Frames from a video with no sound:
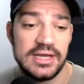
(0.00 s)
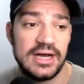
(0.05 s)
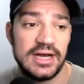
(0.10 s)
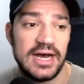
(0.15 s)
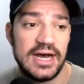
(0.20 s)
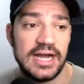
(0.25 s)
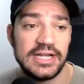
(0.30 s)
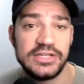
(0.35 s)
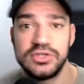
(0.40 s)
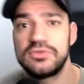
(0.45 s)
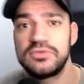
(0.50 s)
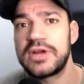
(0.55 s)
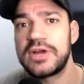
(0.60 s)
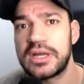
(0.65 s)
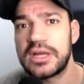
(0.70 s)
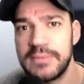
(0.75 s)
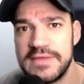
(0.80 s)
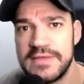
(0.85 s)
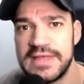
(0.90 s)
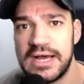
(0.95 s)
I do
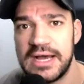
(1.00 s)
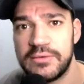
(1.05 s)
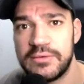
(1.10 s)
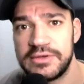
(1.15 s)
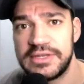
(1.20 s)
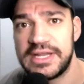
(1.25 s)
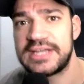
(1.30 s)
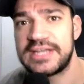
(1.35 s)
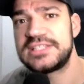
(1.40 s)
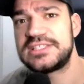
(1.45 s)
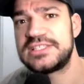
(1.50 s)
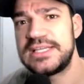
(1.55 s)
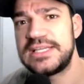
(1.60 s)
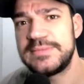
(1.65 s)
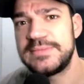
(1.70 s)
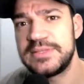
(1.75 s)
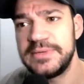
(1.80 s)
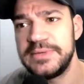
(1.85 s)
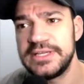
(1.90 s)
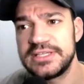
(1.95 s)
recommend that one. That just
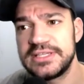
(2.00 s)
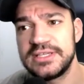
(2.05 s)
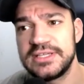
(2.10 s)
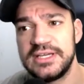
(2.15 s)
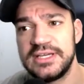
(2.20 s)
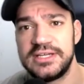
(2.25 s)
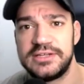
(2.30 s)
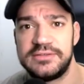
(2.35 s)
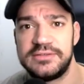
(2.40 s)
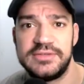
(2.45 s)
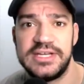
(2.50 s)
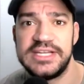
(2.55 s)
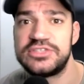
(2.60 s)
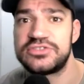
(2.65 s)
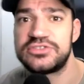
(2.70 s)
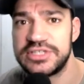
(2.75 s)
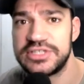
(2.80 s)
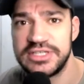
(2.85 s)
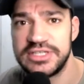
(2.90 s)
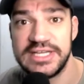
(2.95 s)
seems to be an
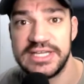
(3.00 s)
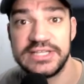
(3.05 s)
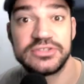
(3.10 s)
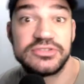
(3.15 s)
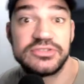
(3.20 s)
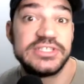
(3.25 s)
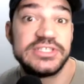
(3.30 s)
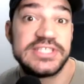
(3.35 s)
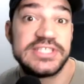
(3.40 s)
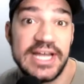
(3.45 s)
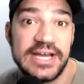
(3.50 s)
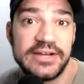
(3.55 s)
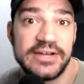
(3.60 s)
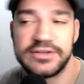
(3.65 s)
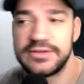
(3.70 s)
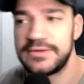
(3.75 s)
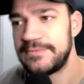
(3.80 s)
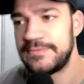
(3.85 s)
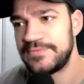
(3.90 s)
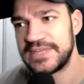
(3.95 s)
industry
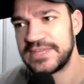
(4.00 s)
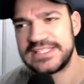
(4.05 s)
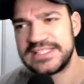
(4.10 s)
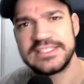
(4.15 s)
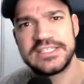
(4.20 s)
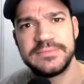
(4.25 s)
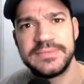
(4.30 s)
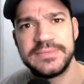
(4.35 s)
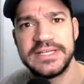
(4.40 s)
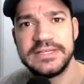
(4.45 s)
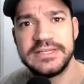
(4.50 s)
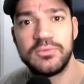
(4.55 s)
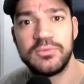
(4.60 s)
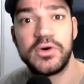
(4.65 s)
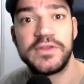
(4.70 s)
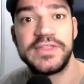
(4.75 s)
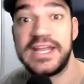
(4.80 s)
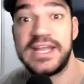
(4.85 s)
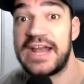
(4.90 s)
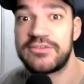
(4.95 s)
standard. That seems to be
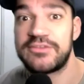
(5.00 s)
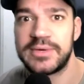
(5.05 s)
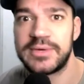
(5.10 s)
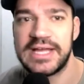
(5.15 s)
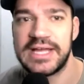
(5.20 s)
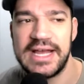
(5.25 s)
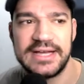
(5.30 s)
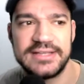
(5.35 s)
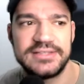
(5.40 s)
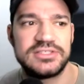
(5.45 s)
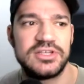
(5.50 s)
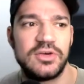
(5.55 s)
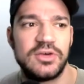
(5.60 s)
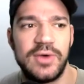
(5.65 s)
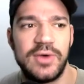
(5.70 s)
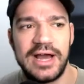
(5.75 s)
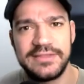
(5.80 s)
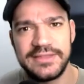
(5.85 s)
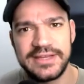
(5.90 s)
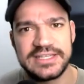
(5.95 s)
one that everybody has. So
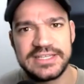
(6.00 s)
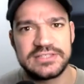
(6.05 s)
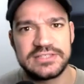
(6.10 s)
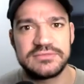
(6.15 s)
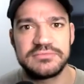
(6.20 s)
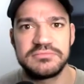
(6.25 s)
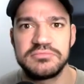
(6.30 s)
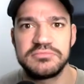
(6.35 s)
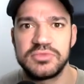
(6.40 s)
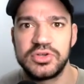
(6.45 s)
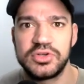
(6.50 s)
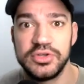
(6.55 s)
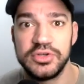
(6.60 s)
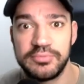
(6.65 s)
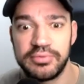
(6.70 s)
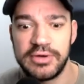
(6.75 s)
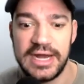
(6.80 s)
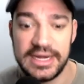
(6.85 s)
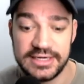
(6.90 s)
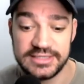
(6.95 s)
I think it's good
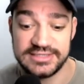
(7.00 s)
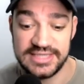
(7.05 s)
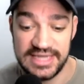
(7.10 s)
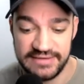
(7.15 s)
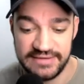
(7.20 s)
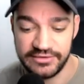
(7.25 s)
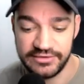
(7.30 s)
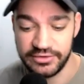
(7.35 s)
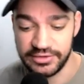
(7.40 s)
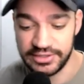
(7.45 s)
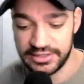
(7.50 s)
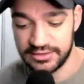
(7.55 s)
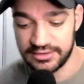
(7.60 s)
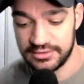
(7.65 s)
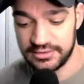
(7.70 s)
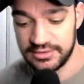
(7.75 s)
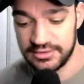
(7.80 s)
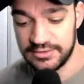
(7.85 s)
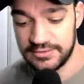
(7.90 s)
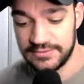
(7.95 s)
practice to have it on there.
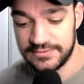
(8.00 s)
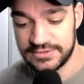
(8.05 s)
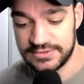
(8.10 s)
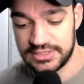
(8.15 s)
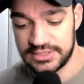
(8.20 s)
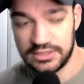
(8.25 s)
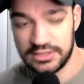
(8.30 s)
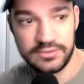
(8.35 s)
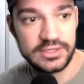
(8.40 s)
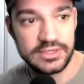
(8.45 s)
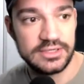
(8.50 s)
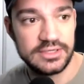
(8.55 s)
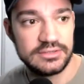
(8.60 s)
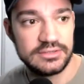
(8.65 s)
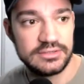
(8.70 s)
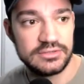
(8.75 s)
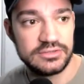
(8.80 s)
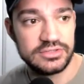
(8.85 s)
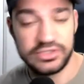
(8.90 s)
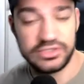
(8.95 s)
So
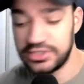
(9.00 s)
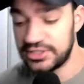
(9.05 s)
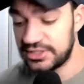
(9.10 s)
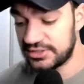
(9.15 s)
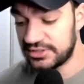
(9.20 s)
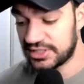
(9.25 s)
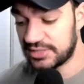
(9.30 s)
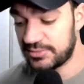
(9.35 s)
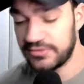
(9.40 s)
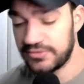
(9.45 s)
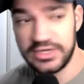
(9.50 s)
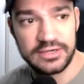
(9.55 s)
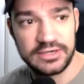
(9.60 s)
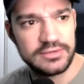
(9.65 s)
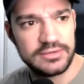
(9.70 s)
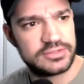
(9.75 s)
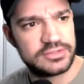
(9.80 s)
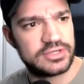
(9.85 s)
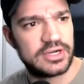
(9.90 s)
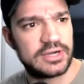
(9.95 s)
you can come over here.
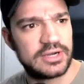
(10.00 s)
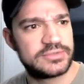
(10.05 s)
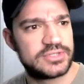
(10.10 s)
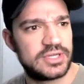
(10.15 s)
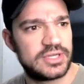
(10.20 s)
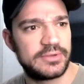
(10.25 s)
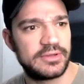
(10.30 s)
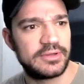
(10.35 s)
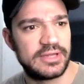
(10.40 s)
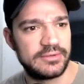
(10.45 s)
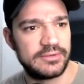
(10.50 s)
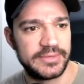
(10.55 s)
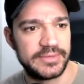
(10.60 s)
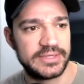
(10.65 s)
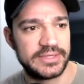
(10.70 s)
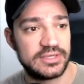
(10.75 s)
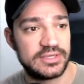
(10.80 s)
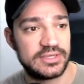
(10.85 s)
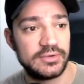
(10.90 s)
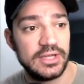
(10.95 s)
I'm sorry, I'm jumping ahead a little bit.
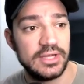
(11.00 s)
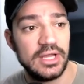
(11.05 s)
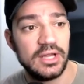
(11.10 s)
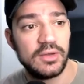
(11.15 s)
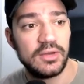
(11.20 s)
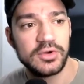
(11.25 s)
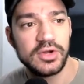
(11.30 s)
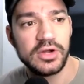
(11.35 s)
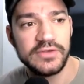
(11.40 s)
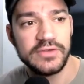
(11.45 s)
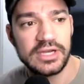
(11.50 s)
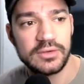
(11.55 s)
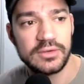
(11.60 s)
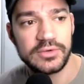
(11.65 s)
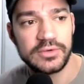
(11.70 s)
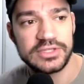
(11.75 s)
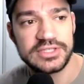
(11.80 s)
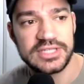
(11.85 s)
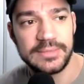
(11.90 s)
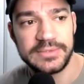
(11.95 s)
So we're going to go over here. We're
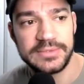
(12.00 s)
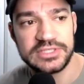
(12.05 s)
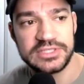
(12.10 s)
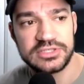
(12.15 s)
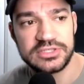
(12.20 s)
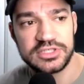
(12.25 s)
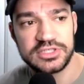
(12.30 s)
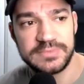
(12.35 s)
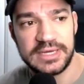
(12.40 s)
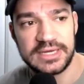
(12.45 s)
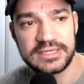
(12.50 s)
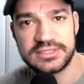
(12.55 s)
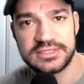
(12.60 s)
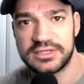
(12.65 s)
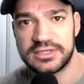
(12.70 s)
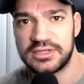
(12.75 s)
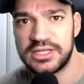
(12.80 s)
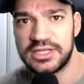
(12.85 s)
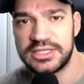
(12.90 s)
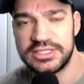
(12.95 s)
going to type in the search box,
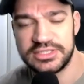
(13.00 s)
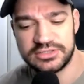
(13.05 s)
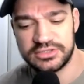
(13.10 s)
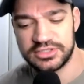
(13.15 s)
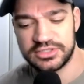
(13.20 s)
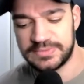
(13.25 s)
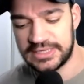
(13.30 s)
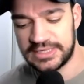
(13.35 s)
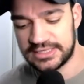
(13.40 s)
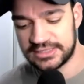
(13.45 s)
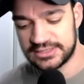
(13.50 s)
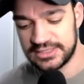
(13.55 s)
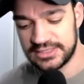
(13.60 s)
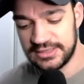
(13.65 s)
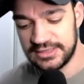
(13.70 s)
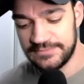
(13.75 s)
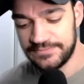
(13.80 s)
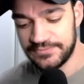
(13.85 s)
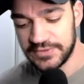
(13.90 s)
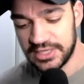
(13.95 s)
click in the search box,
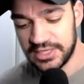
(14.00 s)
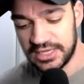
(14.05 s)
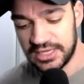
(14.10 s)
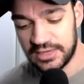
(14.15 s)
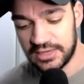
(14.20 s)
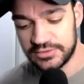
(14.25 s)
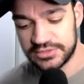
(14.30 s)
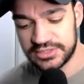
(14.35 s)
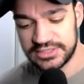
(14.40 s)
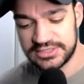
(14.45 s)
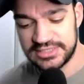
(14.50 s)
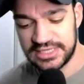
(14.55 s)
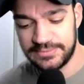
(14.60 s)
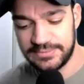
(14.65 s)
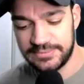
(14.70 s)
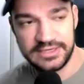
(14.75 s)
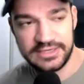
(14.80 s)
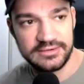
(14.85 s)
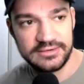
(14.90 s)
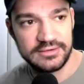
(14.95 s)
and we're just going to type
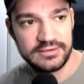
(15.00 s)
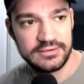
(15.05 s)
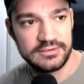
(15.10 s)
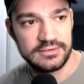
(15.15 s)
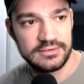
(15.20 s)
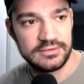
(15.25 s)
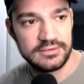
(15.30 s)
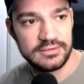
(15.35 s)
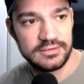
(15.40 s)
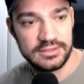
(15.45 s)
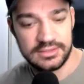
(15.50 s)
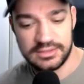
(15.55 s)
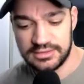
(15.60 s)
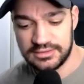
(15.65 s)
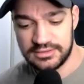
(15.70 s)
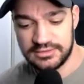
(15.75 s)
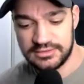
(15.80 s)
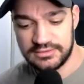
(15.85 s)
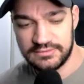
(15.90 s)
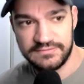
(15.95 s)
in
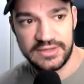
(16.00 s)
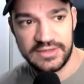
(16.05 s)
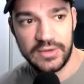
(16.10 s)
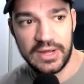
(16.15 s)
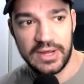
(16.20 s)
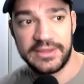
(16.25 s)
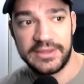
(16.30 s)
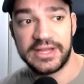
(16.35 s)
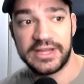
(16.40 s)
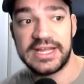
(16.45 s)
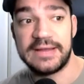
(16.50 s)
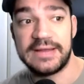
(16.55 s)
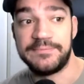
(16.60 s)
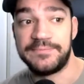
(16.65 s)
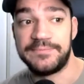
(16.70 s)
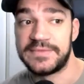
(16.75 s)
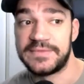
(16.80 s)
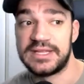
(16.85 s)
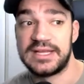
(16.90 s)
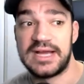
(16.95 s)
VWAP. Now, again,
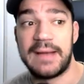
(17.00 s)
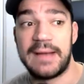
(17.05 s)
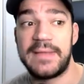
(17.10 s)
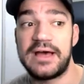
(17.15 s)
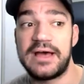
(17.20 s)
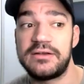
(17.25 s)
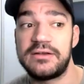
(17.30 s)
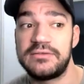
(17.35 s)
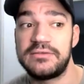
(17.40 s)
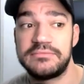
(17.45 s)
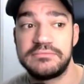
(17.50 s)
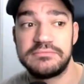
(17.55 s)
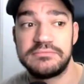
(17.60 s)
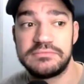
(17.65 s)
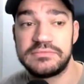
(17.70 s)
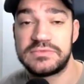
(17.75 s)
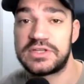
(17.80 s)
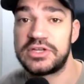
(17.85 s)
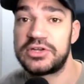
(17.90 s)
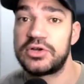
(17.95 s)
I'm not
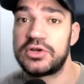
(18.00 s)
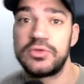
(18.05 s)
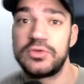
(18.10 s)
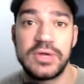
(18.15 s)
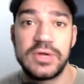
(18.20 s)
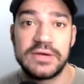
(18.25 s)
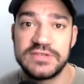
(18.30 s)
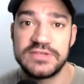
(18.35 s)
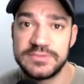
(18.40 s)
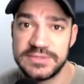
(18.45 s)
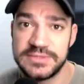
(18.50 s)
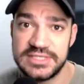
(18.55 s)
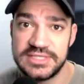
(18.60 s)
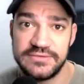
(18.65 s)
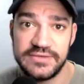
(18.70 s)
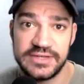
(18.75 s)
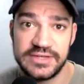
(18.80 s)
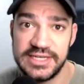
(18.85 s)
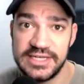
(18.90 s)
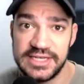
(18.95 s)
going to go through every
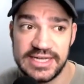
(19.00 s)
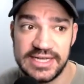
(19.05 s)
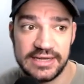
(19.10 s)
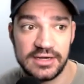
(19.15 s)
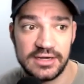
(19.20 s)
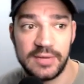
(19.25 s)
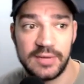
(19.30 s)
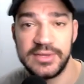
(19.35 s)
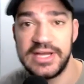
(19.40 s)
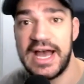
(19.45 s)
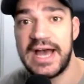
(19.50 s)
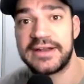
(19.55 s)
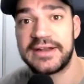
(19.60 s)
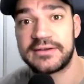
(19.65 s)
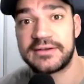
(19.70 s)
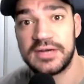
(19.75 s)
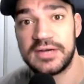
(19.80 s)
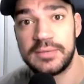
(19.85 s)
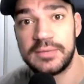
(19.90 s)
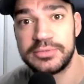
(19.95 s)
specific indicator. I'm going to add a
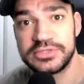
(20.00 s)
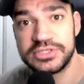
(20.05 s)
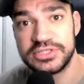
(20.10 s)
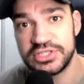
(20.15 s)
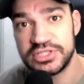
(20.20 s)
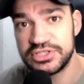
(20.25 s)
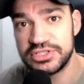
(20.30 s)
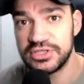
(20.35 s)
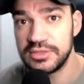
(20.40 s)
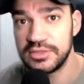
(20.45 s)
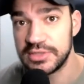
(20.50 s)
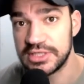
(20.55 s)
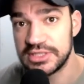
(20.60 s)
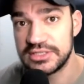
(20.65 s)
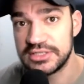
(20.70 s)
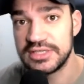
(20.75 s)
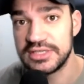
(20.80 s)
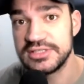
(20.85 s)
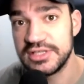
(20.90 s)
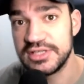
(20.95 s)
couple just to show you what it
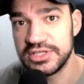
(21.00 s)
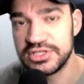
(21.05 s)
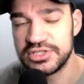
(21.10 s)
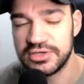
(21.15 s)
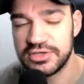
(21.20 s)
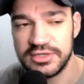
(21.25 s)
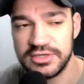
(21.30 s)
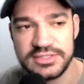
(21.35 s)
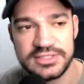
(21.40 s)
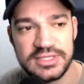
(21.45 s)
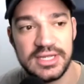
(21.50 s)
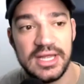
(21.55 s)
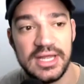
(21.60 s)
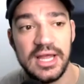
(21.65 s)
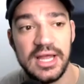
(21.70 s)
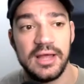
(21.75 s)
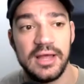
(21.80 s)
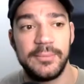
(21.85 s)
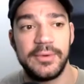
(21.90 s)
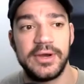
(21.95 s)
does to the charts,
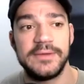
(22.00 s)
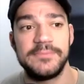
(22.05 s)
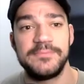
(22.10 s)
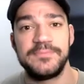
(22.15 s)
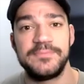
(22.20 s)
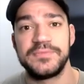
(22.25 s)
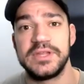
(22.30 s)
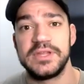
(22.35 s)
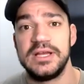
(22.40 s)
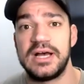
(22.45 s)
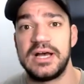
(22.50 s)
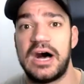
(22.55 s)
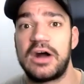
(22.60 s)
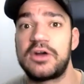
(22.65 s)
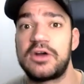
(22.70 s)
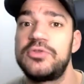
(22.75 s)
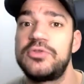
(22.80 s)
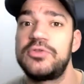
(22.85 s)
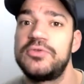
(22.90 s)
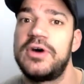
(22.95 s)
but I'll
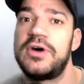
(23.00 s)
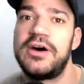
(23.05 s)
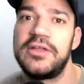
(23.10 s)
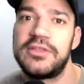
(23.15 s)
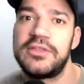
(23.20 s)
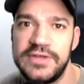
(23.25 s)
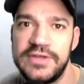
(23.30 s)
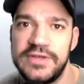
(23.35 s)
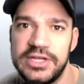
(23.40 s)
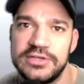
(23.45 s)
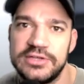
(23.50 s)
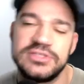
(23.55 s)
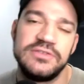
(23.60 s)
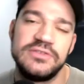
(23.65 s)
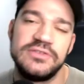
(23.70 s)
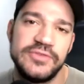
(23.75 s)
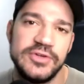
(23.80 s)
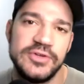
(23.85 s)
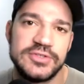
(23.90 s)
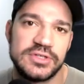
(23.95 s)
go through other videos in the
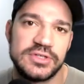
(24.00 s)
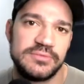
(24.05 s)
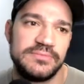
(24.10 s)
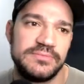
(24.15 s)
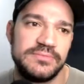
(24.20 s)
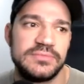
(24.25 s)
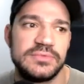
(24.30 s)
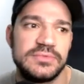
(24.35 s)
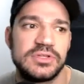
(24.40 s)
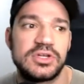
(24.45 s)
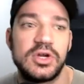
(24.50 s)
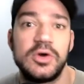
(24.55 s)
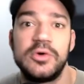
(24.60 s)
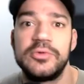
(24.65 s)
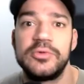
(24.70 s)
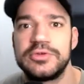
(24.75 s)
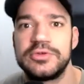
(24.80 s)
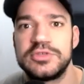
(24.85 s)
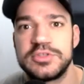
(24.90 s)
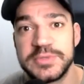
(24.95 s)
future going
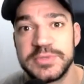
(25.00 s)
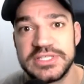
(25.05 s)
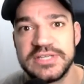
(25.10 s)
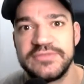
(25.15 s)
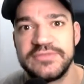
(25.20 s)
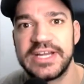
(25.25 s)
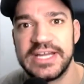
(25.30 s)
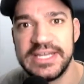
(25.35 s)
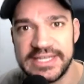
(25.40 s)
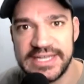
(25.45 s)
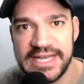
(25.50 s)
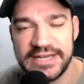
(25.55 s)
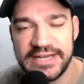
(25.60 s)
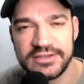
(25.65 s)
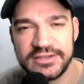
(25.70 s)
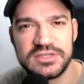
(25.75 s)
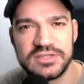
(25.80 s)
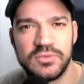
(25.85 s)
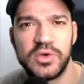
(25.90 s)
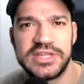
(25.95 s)
through specific
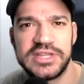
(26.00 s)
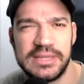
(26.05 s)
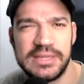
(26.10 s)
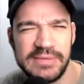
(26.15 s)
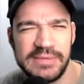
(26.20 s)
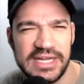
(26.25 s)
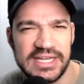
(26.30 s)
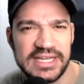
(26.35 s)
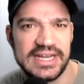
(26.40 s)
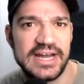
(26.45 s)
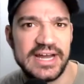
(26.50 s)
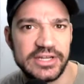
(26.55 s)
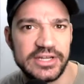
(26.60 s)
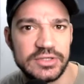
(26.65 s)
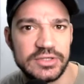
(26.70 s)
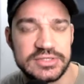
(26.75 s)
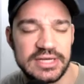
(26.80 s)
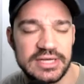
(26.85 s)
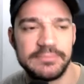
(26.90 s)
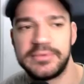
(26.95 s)
indicators and what they mean and how to
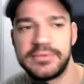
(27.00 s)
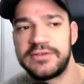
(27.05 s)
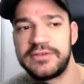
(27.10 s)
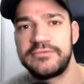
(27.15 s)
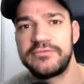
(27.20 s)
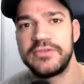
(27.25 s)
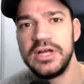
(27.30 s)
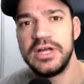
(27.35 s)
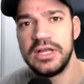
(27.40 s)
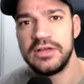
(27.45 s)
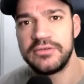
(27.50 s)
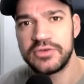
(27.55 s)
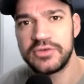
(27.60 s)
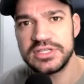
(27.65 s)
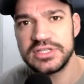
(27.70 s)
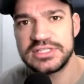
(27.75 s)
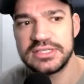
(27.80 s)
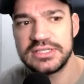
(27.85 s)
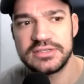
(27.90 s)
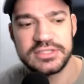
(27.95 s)
use them. But for
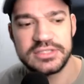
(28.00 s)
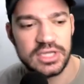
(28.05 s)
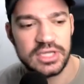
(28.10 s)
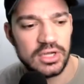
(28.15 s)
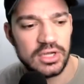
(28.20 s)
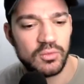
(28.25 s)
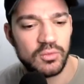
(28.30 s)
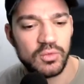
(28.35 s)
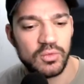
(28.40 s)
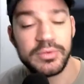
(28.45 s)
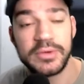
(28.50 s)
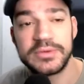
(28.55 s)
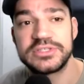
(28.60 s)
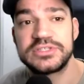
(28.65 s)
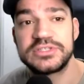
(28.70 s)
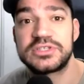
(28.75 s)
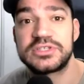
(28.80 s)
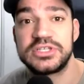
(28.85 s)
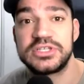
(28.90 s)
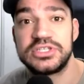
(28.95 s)
this series, we're pretty much
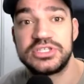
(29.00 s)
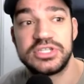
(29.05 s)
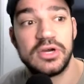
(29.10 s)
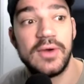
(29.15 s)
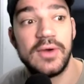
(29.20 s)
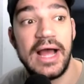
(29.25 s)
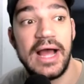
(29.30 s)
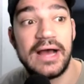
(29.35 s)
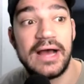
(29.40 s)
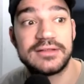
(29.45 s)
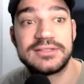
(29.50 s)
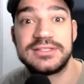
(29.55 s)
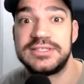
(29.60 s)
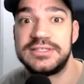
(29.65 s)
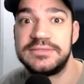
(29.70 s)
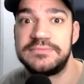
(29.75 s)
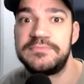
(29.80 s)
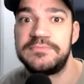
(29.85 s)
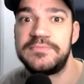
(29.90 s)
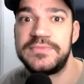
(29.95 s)
just going to show how
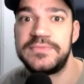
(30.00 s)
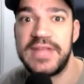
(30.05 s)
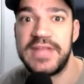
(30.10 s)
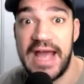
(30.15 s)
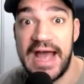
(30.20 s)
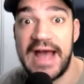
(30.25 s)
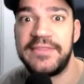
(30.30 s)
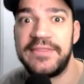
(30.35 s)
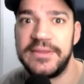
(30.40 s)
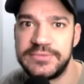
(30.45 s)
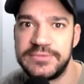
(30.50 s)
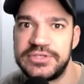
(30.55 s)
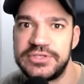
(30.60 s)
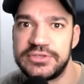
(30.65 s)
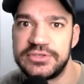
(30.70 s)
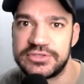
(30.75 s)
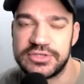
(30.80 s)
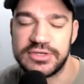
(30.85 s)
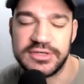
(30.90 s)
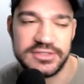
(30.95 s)
to add them to your
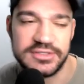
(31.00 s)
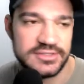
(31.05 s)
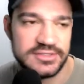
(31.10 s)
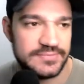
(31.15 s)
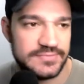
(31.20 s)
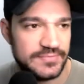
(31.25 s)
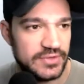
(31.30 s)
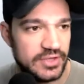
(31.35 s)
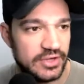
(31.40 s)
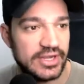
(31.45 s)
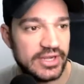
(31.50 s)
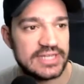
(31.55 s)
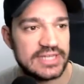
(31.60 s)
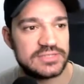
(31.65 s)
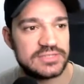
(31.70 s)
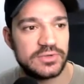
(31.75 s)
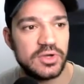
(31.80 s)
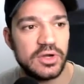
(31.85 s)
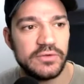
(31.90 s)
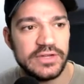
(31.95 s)
charts. Okay, so
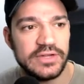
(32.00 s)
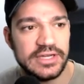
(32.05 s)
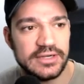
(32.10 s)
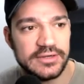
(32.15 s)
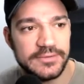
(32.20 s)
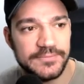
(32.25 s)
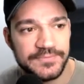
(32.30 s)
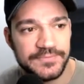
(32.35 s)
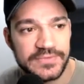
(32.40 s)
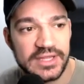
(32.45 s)
we're going to go over here.